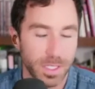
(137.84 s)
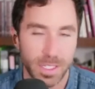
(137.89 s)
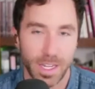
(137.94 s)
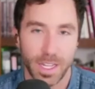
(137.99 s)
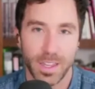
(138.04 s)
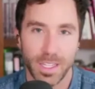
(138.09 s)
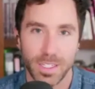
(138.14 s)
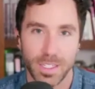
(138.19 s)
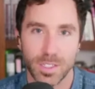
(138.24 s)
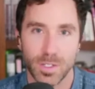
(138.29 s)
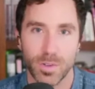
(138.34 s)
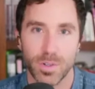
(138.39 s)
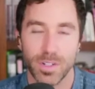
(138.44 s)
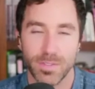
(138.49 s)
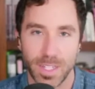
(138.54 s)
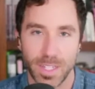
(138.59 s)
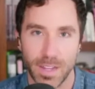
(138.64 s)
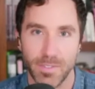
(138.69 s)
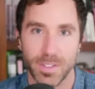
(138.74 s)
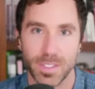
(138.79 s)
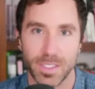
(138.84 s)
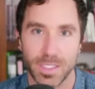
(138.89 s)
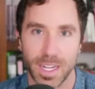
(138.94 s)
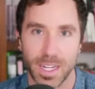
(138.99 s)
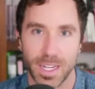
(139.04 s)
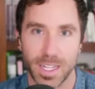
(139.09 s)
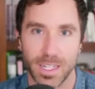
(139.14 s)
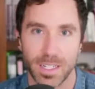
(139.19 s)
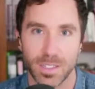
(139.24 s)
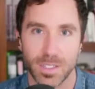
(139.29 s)
nothing short of
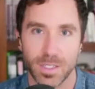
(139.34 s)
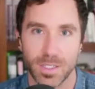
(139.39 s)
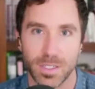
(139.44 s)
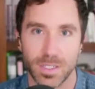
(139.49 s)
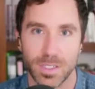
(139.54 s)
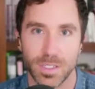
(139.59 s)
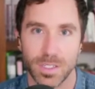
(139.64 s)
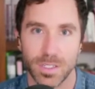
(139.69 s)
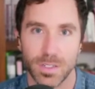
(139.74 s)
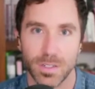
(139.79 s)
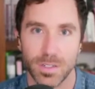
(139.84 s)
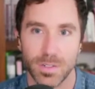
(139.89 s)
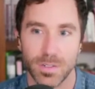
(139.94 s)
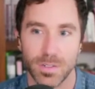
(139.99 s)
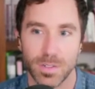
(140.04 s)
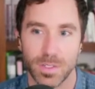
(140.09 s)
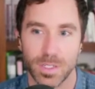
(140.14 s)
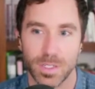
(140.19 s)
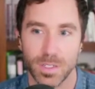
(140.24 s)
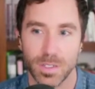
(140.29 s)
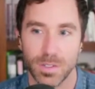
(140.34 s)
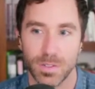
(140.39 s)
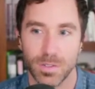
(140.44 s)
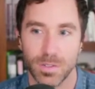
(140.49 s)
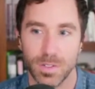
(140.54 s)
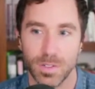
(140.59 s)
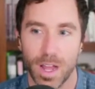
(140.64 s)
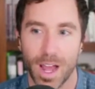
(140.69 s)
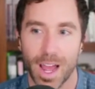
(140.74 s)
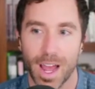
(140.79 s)
devastating to
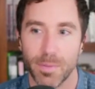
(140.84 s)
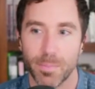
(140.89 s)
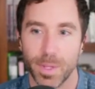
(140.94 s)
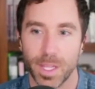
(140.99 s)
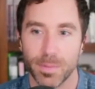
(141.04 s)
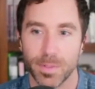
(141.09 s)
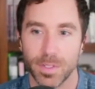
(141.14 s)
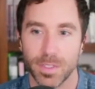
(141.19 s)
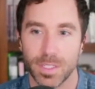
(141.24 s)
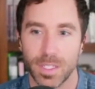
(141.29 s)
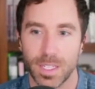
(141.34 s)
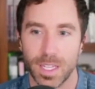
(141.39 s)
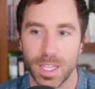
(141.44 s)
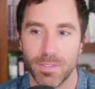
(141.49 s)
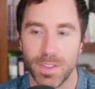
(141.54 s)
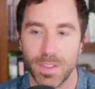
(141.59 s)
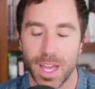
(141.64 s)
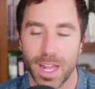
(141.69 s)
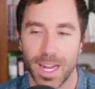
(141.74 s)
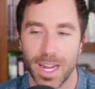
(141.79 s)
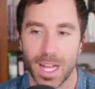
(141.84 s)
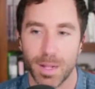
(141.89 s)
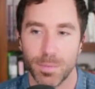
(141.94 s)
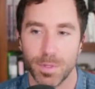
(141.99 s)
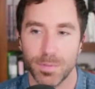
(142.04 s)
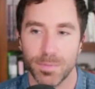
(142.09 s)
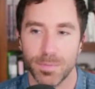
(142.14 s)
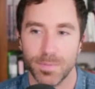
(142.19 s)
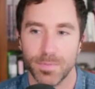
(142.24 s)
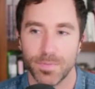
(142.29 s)
not be able to give that
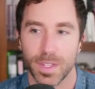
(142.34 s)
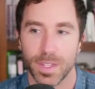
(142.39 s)
album